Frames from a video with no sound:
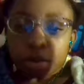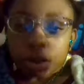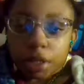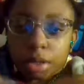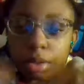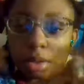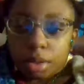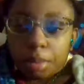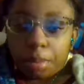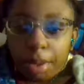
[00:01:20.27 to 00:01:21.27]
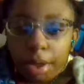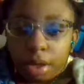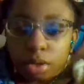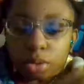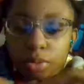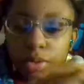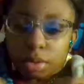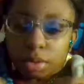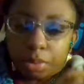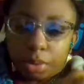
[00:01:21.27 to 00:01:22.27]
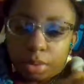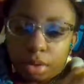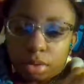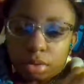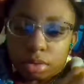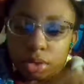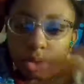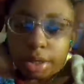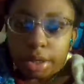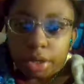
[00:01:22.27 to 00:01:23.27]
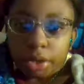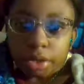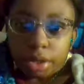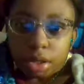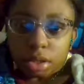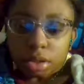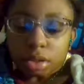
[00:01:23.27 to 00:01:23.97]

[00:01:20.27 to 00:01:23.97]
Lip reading: getting mad over simple things or getting irritated